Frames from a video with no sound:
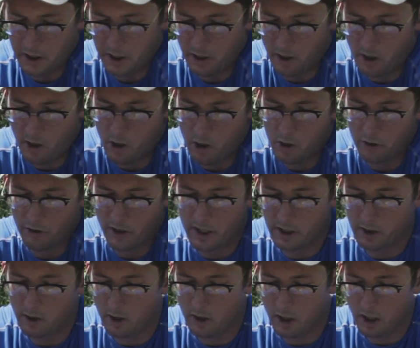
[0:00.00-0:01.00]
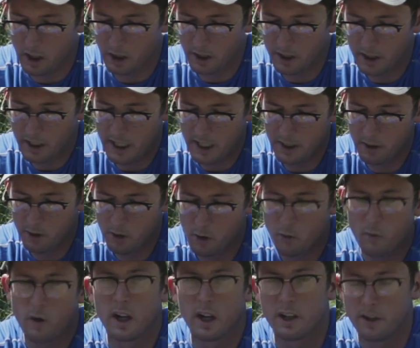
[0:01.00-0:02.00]
it all day long and you don't
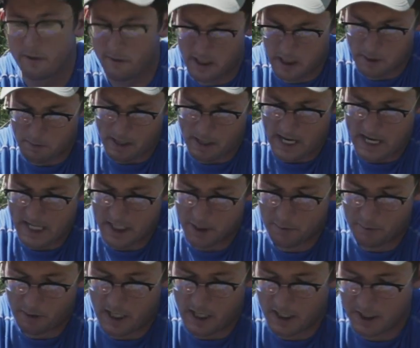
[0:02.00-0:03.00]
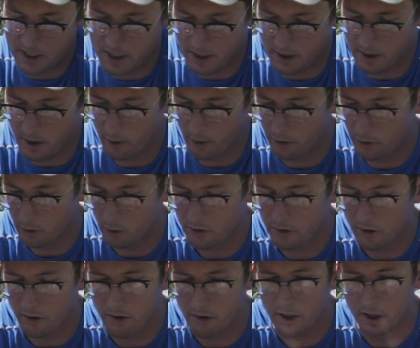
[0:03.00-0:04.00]
want to develop hot spots and those sorts
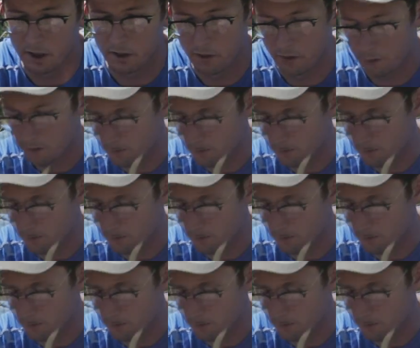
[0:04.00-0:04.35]
of things.